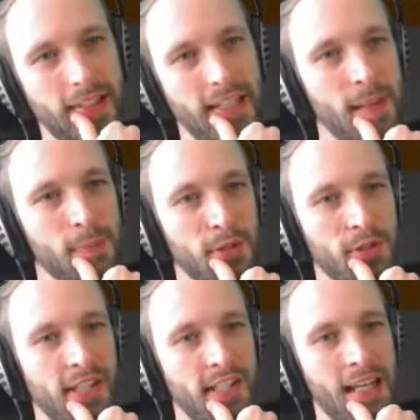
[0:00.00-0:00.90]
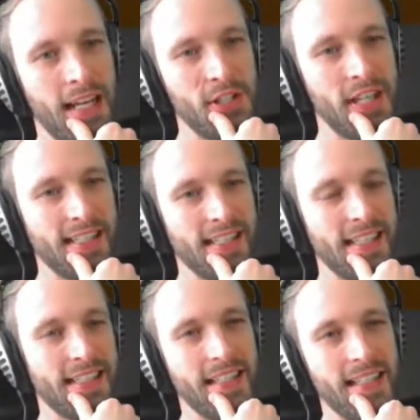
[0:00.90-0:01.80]
capture, steal, hijack,
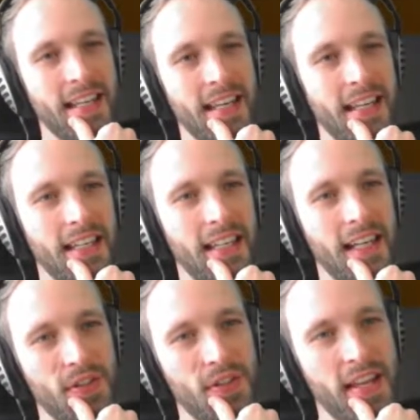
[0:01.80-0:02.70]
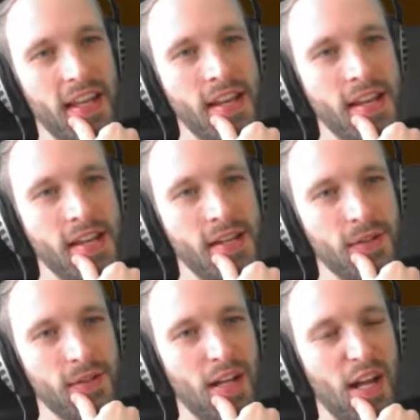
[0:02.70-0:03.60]
assassinate, and then
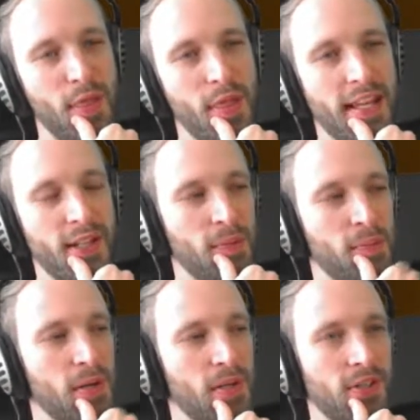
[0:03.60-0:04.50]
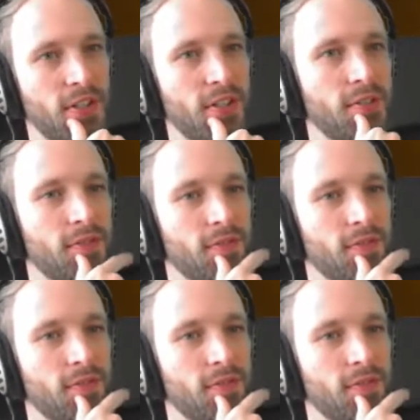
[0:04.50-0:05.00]
a thing or a person.